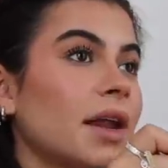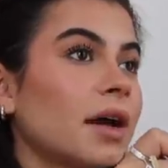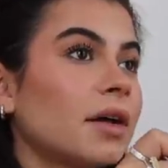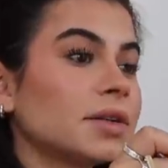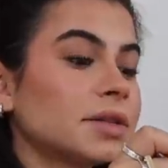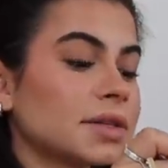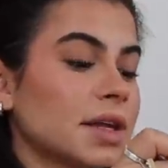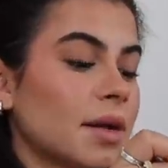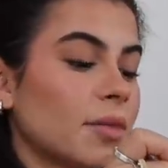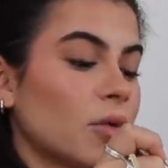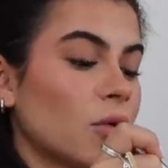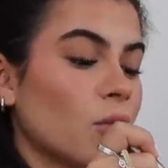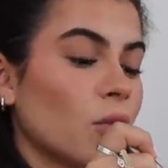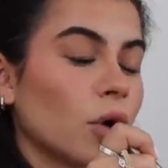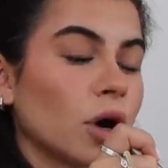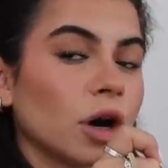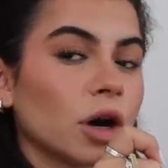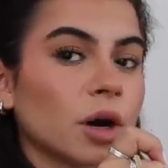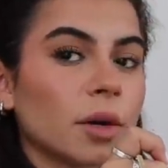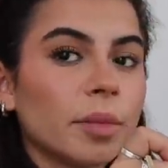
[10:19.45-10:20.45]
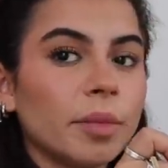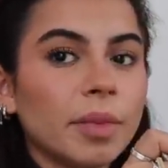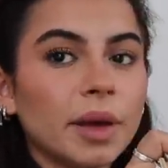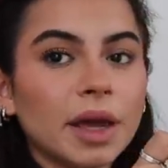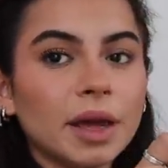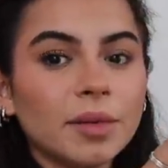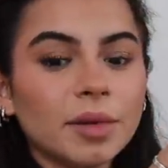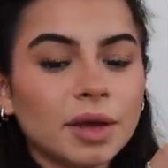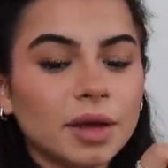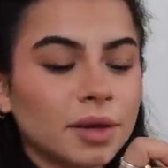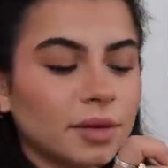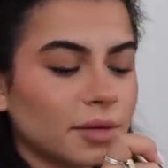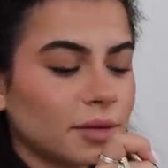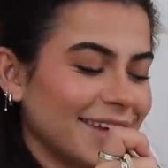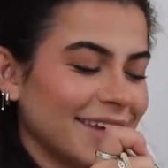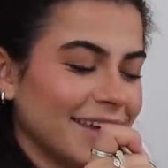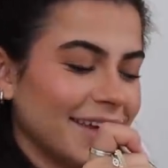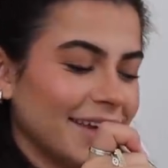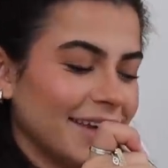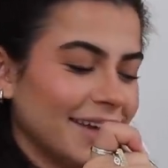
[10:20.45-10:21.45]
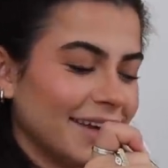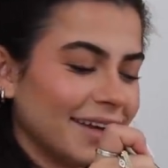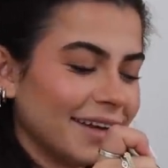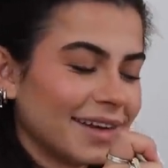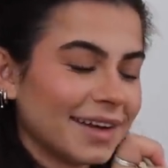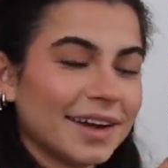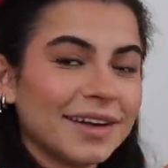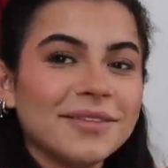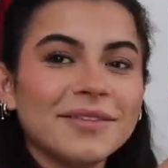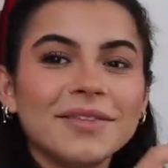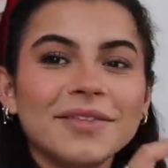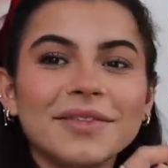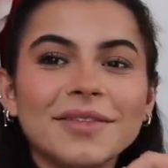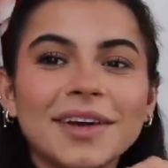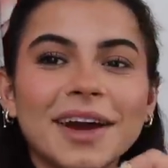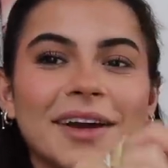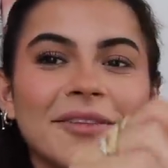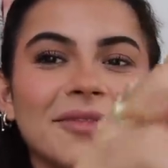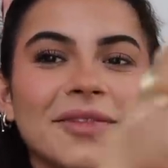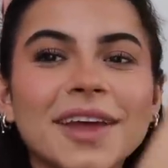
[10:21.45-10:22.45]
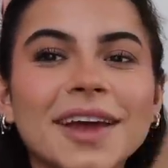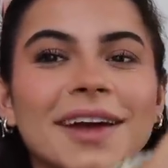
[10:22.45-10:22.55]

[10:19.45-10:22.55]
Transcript: Now it's time to work, baby. Okay, bye.